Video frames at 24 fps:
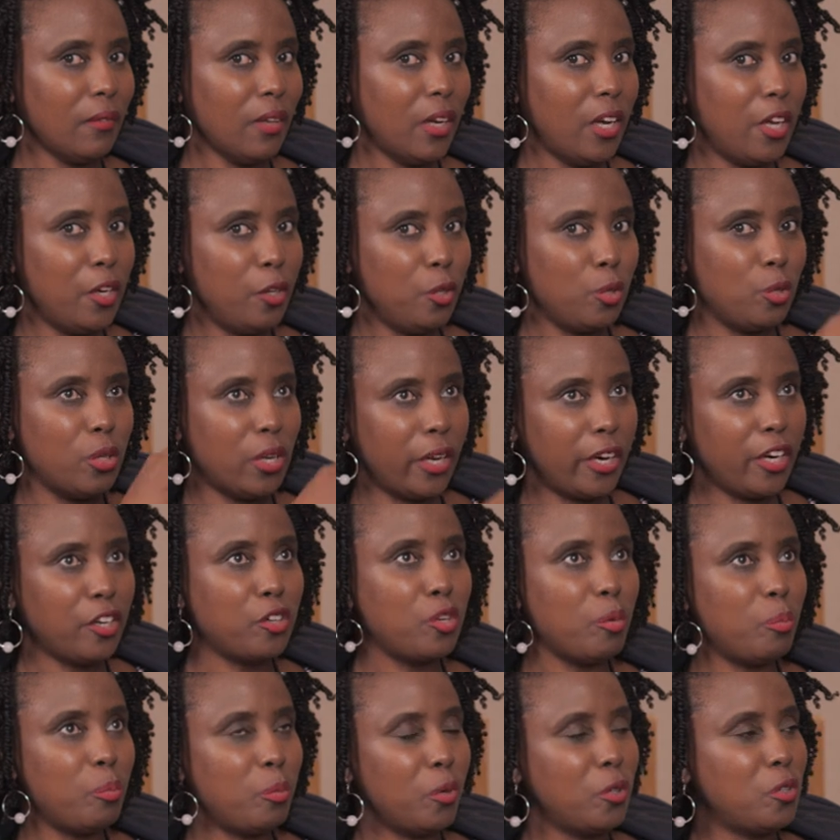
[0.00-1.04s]
and your
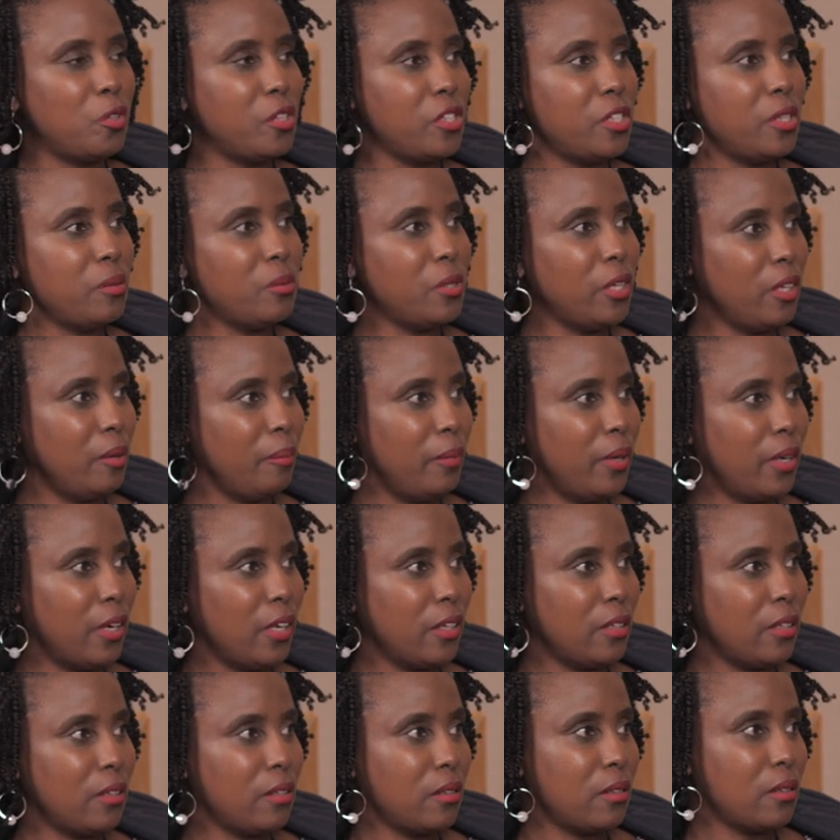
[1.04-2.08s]
direct report receives the email
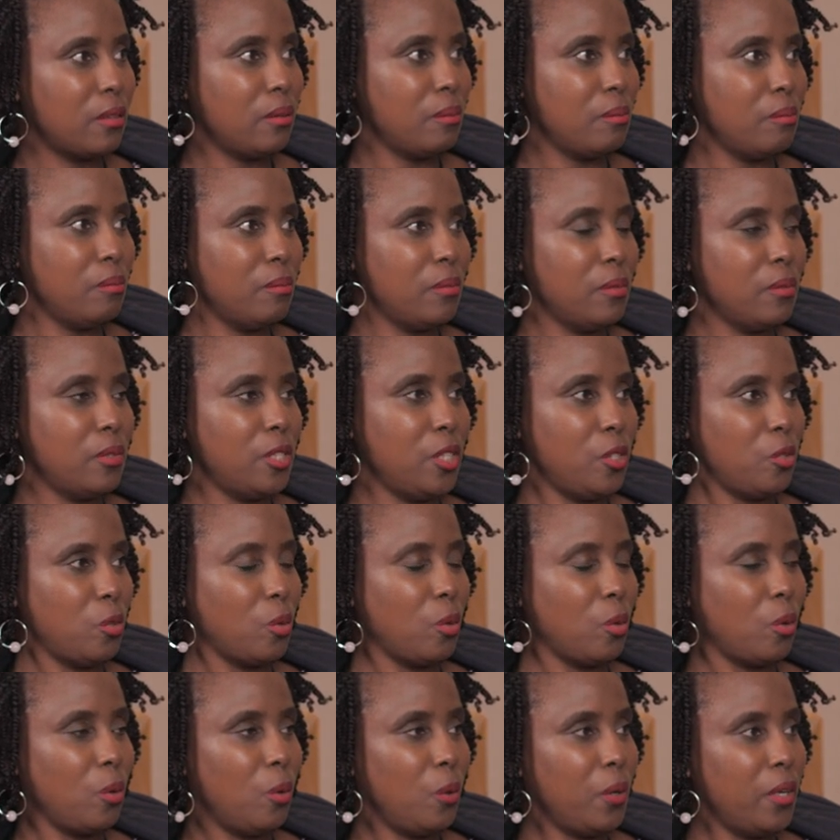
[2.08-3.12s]
at six
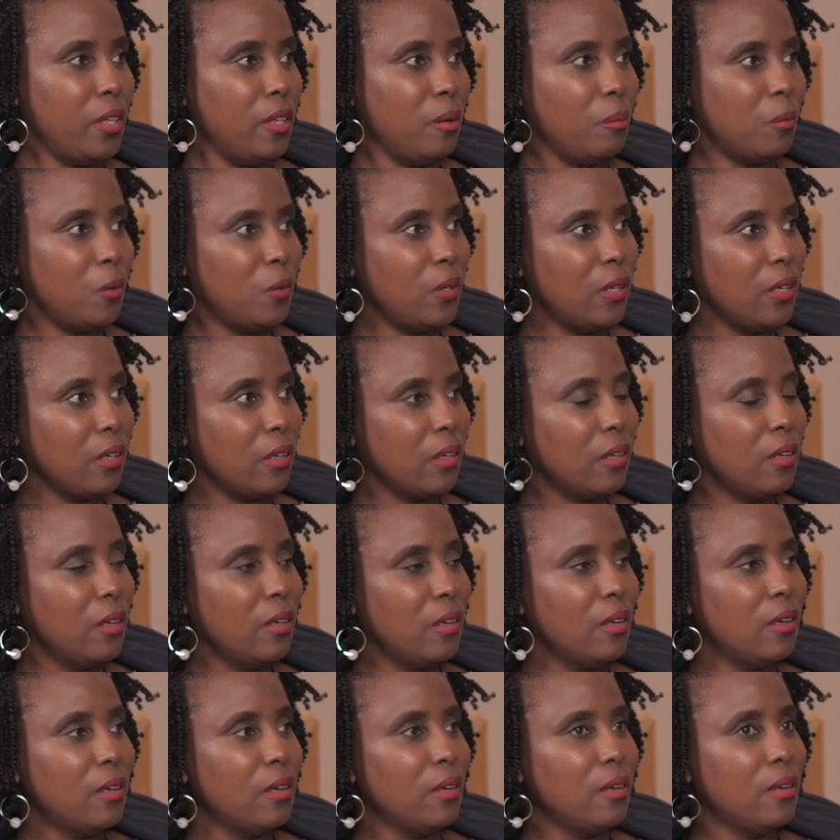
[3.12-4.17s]
o'clock in the morning
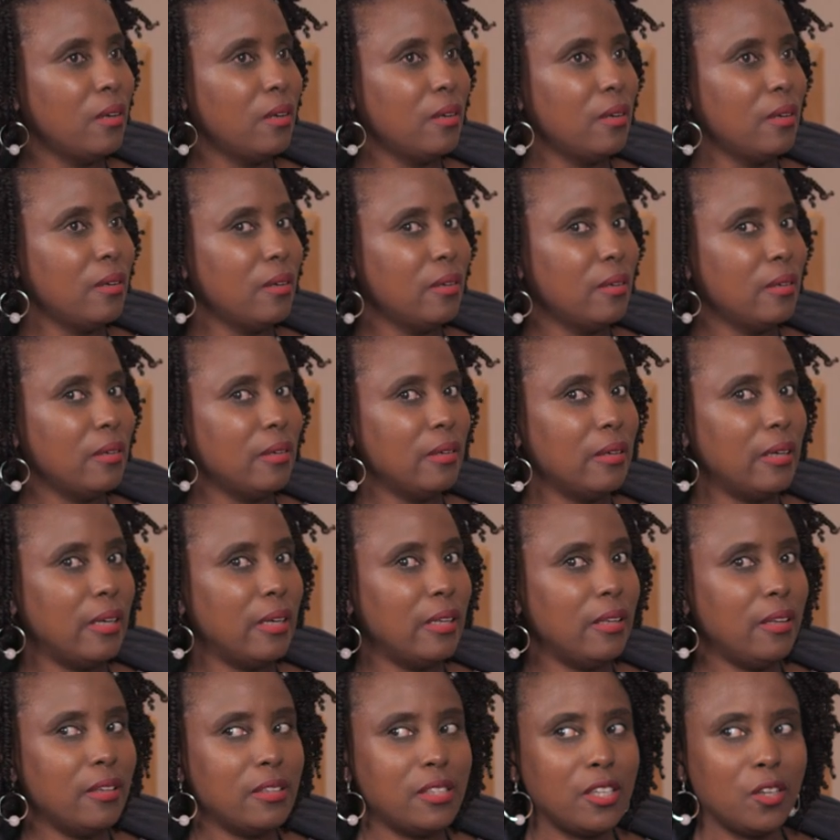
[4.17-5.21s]
mm.
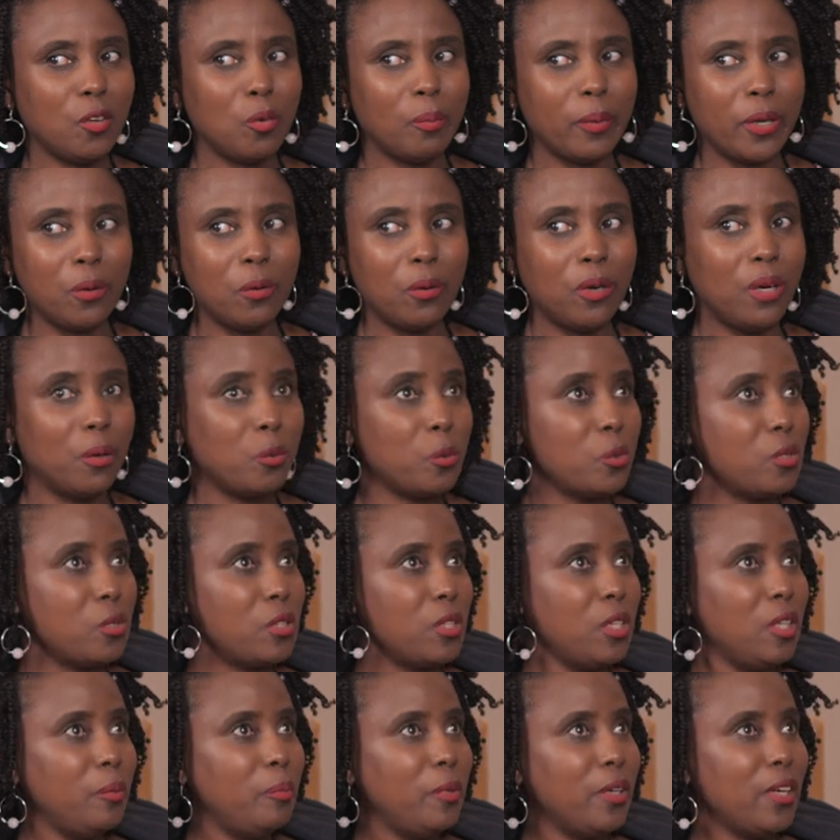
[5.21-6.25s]
and they're saying, Oh my god, I was
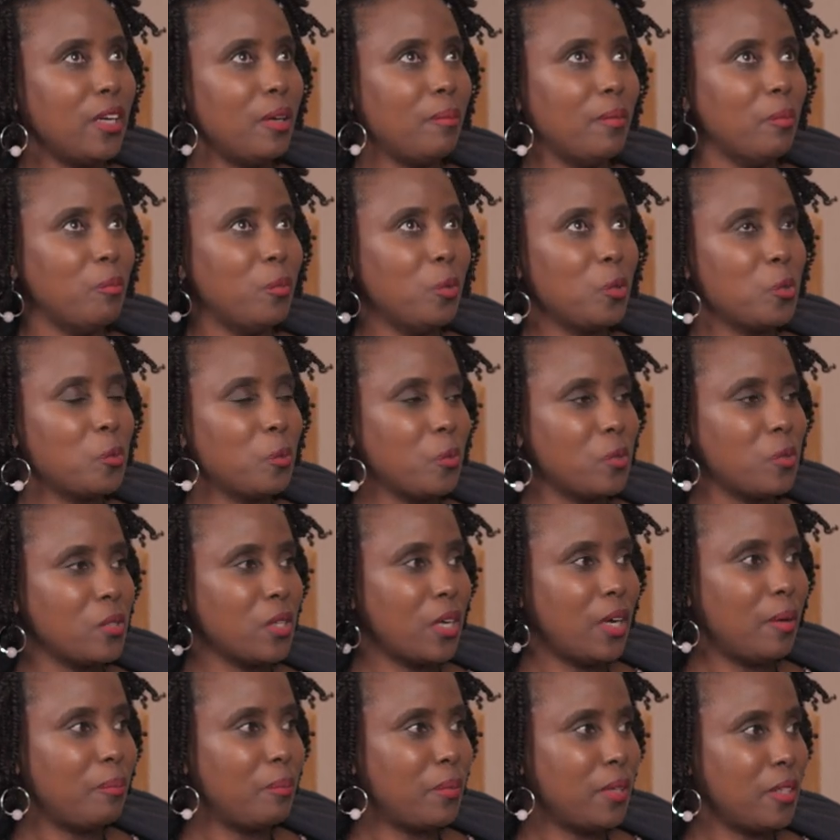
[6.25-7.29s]
sleeping and my boss was
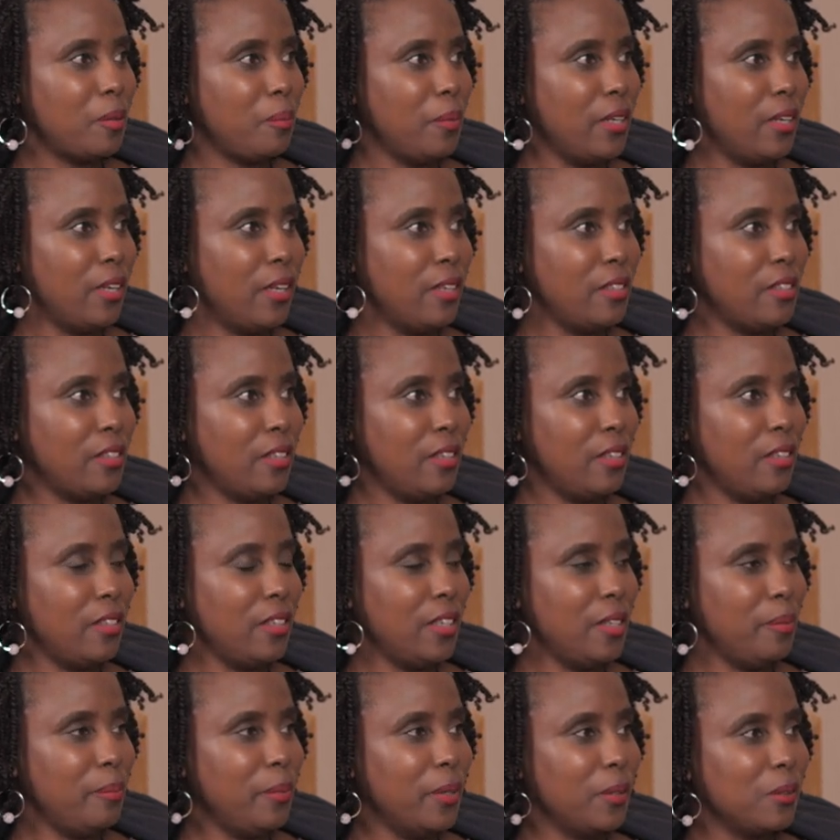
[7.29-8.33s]
up at midnight sending
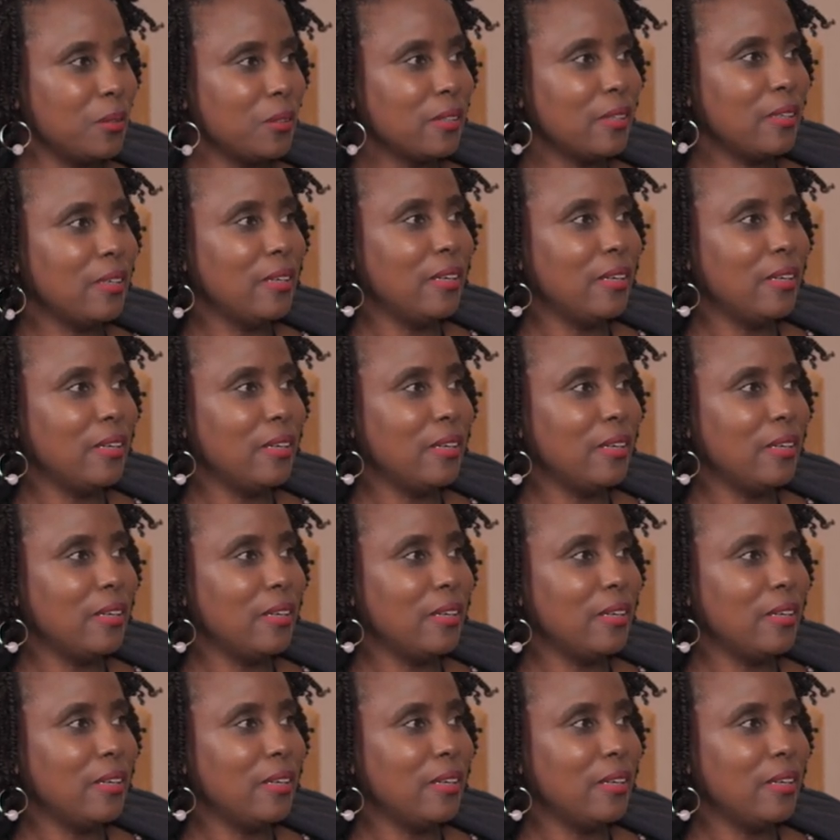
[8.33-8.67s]
emails.